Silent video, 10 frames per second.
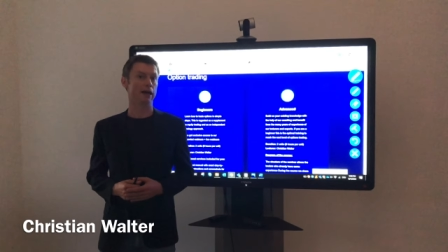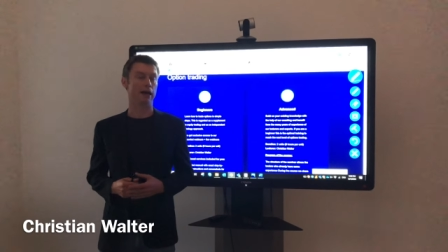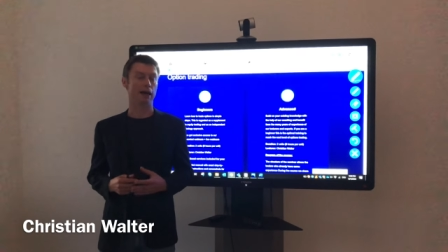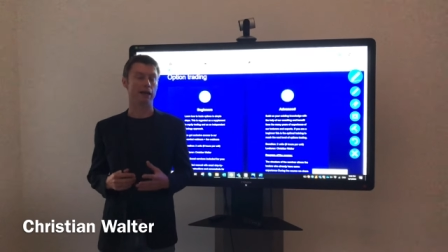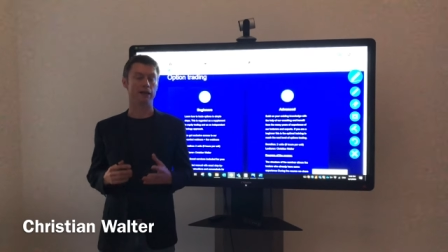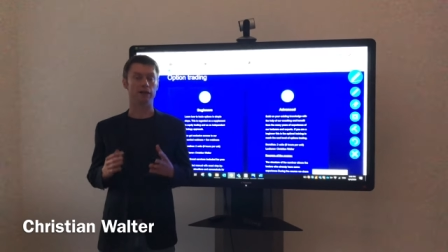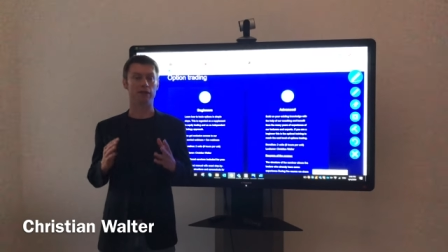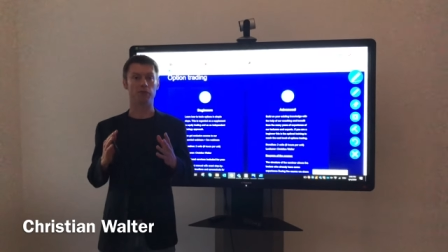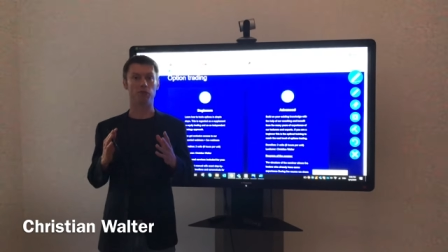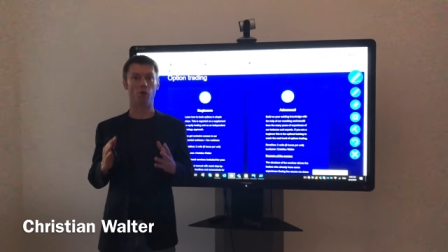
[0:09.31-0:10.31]
and the
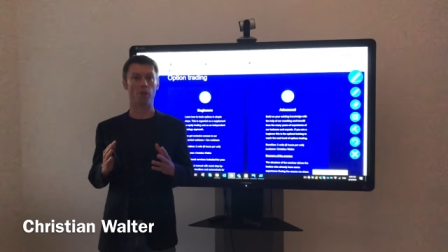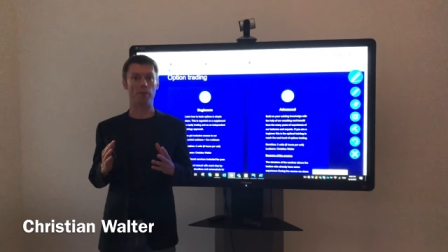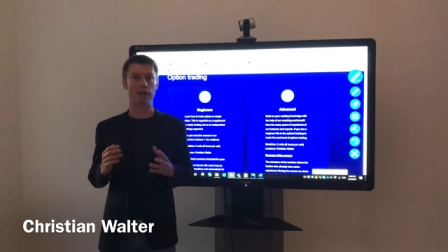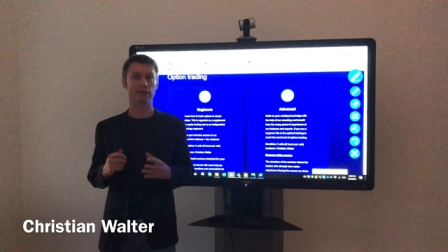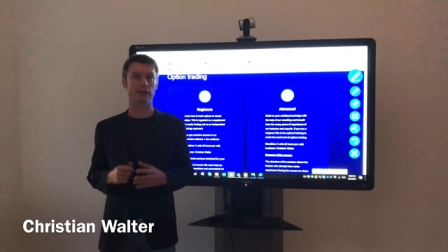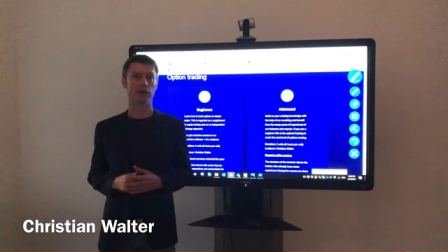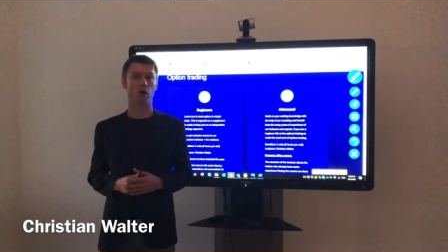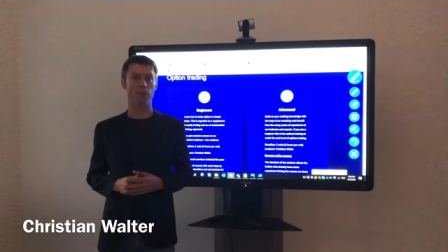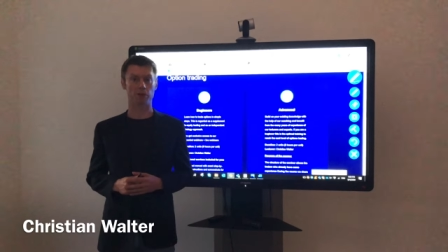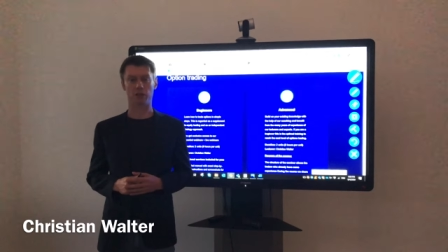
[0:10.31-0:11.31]
four basic
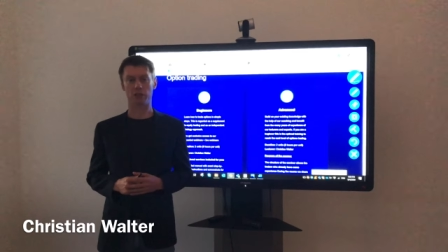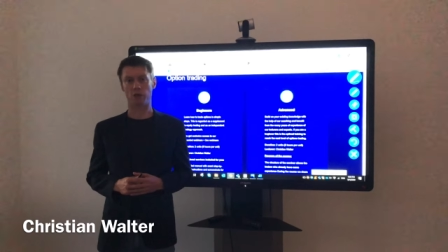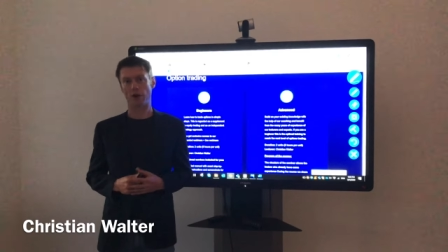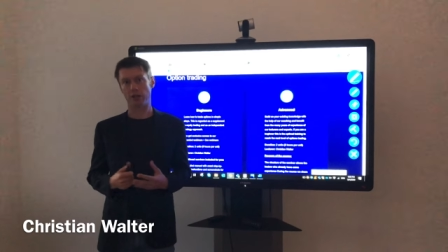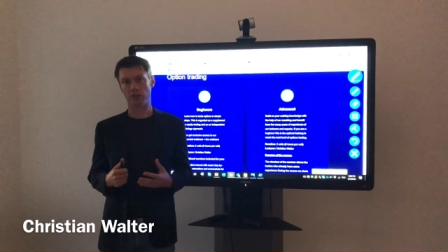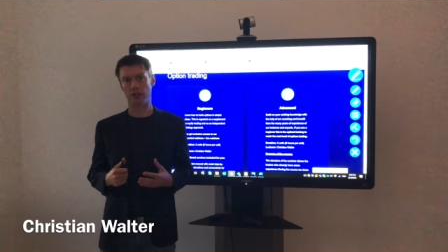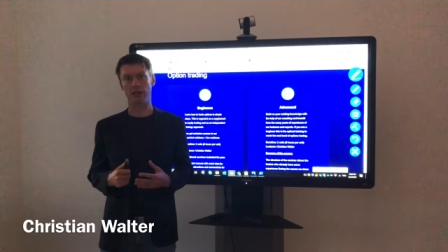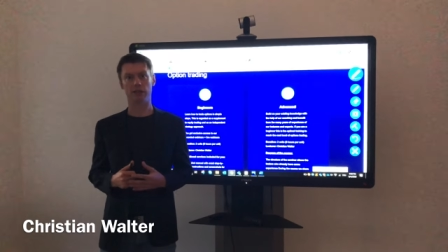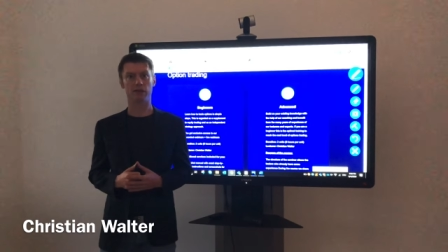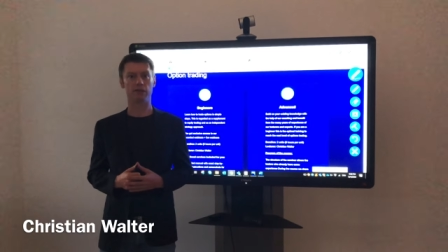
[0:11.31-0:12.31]
option
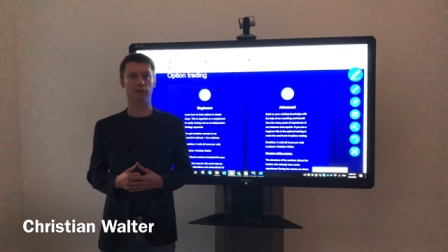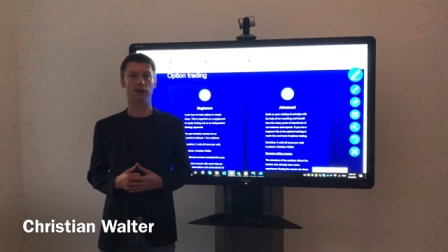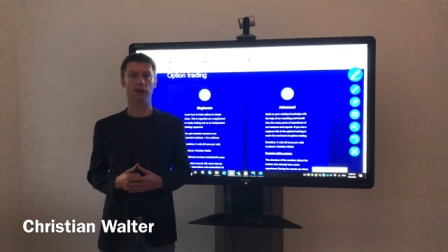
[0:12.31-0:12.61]
strategies: